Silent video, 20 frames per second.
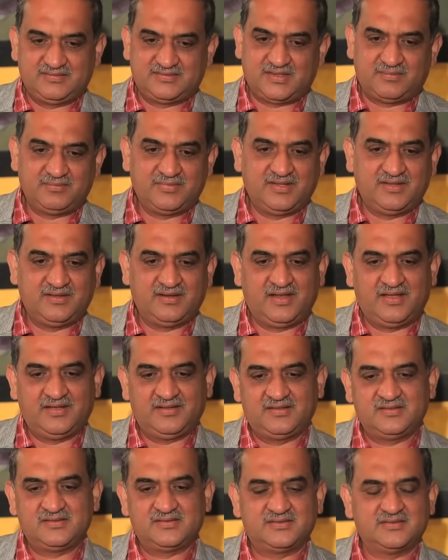something like
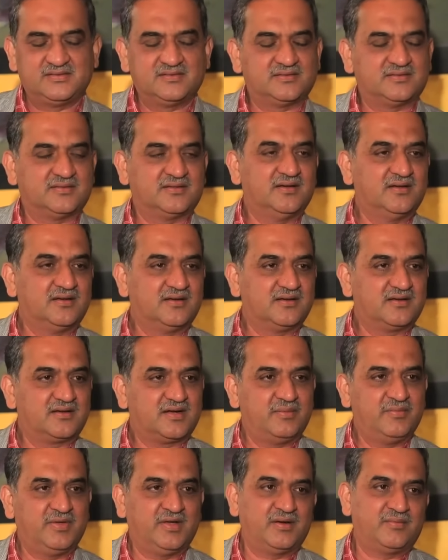this is
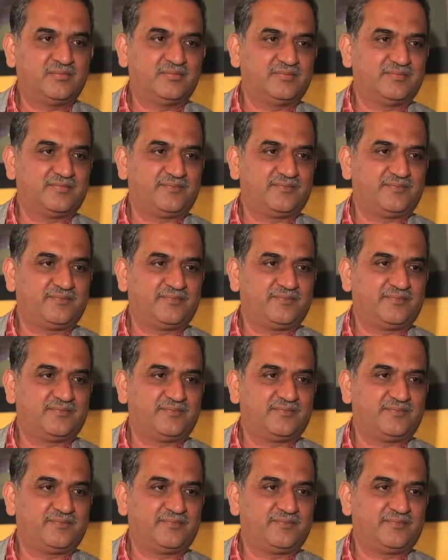coming up.